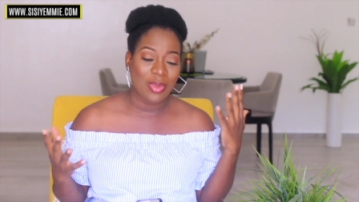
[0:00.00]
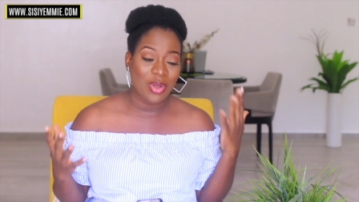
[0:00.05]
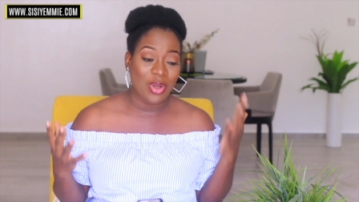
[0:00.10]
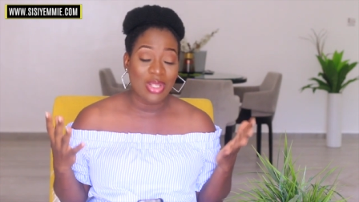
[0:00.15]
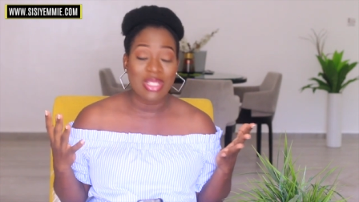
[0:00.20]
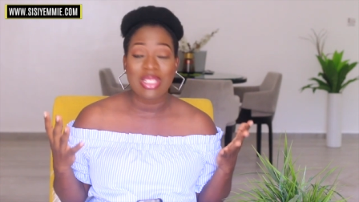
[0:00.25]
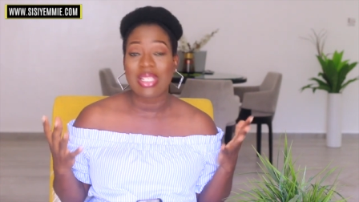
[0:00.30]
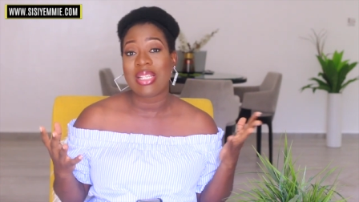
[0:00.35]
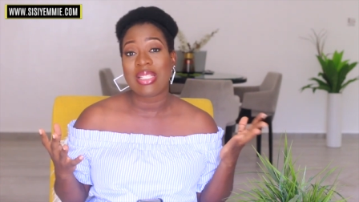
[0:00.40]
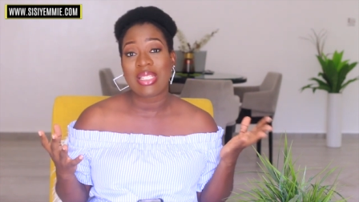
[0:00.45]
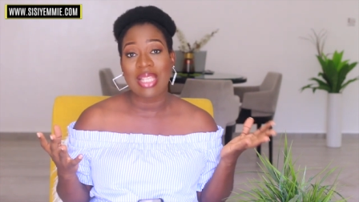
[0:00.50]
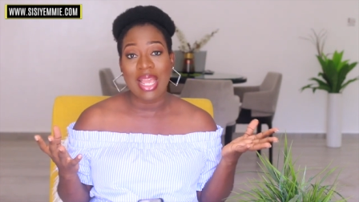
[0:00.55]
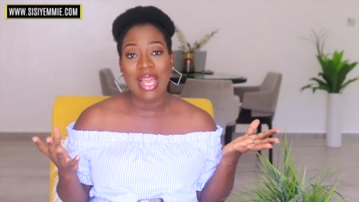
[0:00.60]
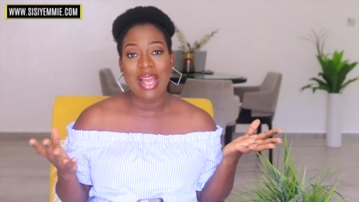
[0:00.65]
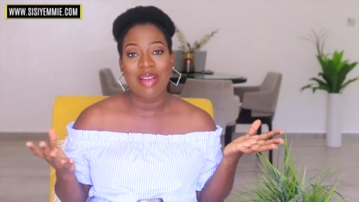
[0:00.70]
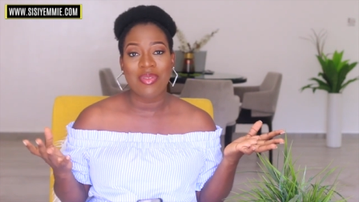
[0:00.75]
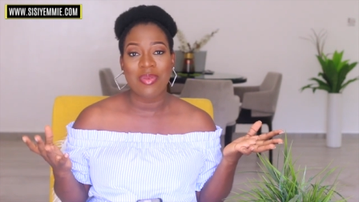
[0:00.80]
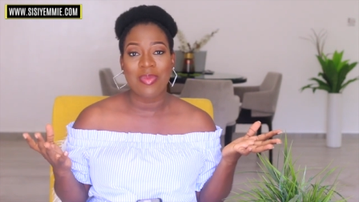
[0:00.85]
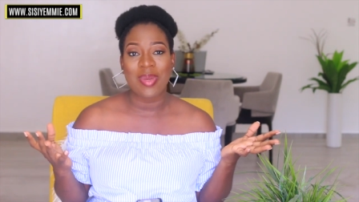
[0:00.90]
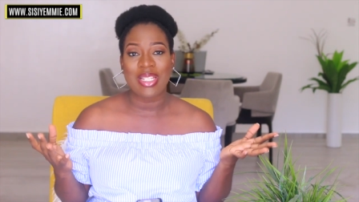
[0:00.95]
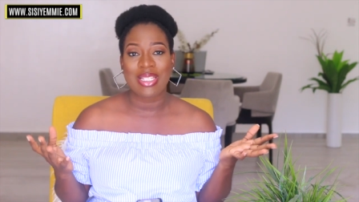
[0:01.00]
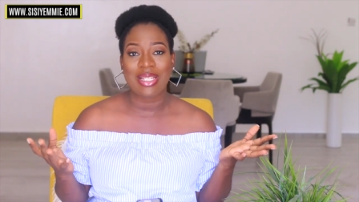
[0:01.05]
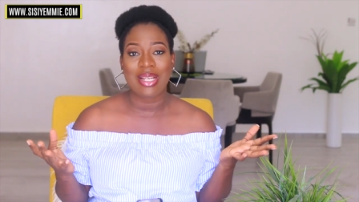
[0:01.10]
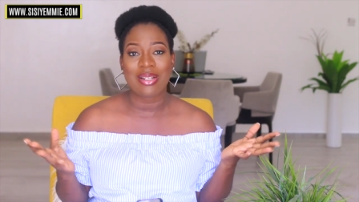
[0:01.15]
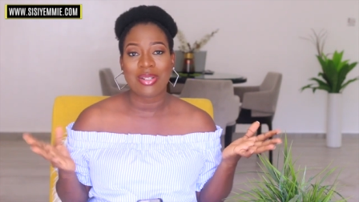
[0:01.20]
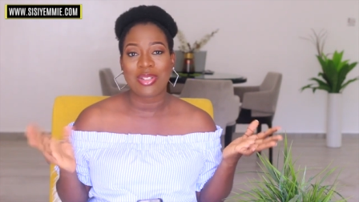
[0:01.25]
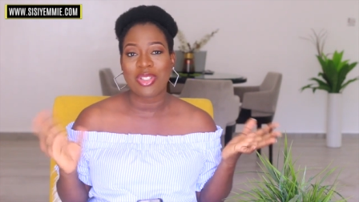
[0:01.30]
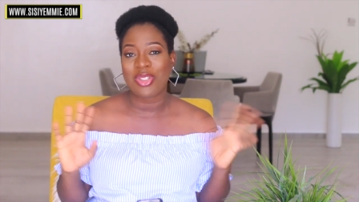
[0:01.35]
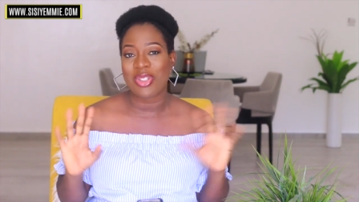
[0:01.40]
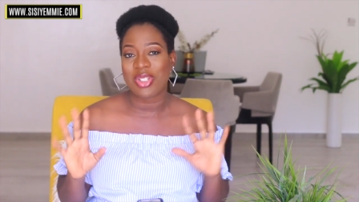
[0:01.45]
content I have on my
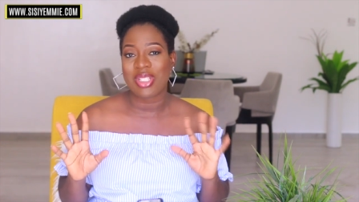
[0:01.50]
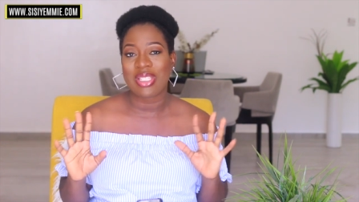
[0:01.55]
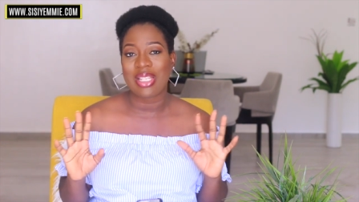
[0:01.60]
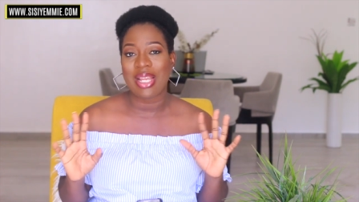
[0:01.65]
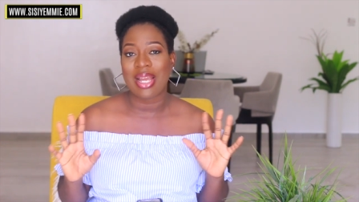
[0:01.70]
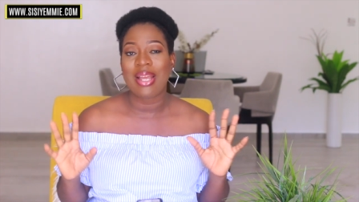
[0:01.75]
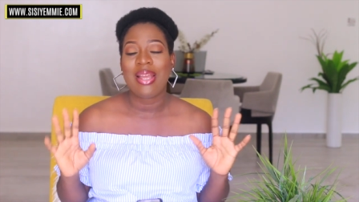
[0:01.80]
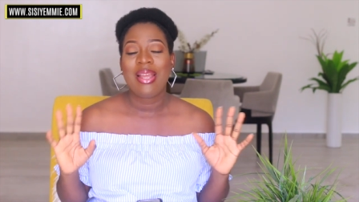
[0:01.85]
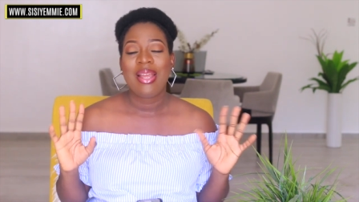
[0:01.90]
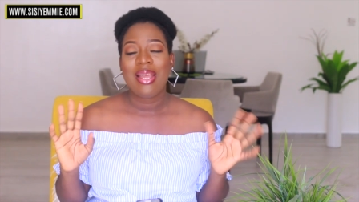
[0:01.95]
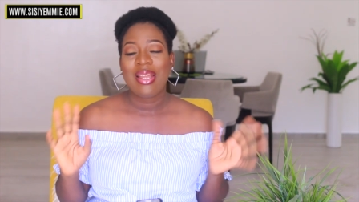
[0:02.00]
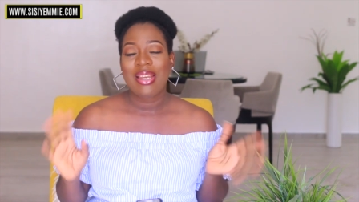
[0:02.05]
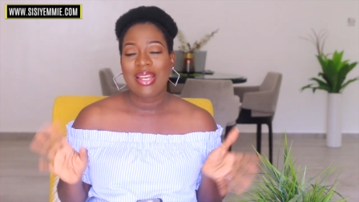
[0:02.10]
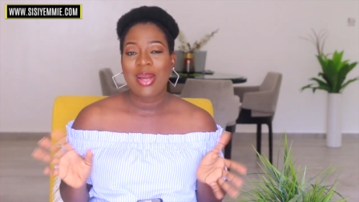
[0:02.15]
channel, just that